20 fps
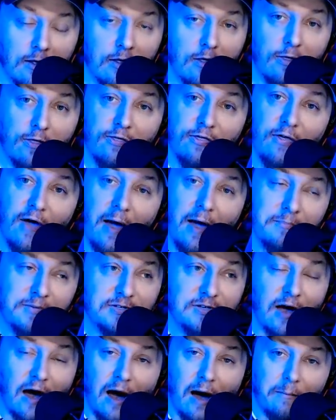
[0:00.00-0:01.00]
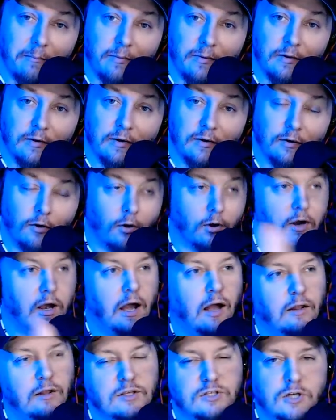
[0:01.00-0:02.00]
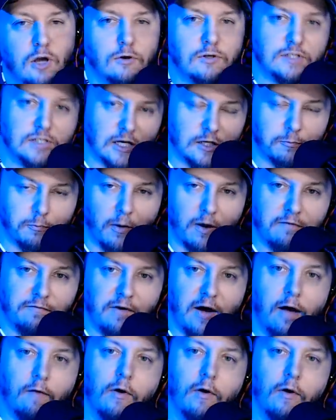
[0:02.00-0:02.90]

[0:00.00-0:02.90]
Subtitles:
thumbs up, or let's go 6.5,